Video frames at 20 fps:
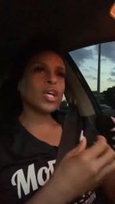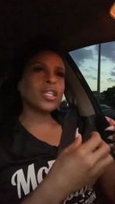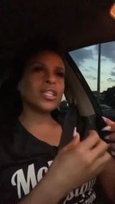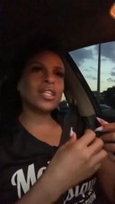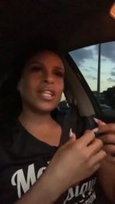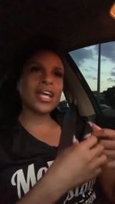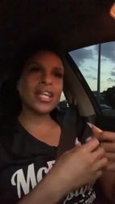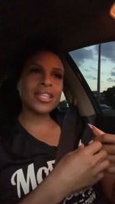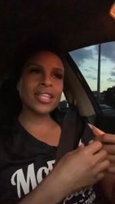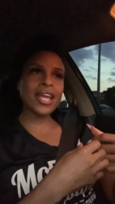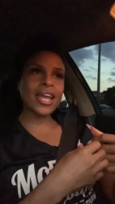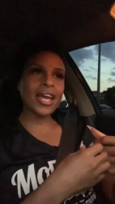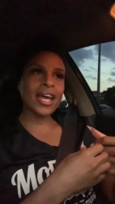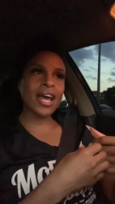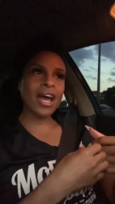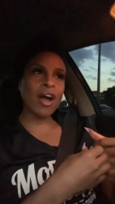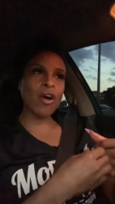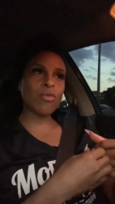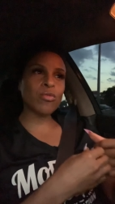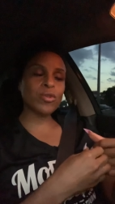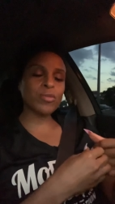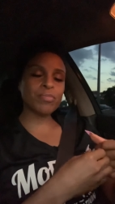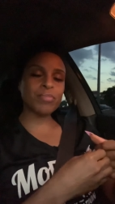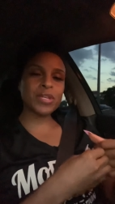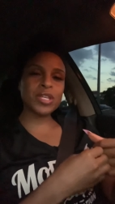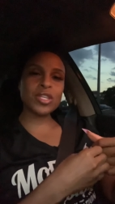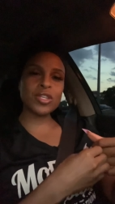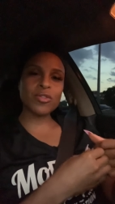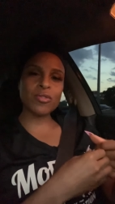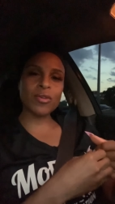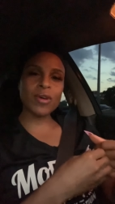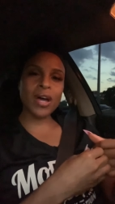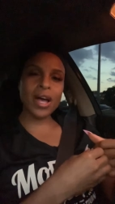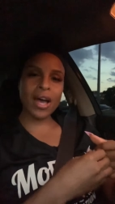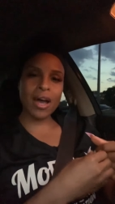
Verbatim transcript: let that hour be your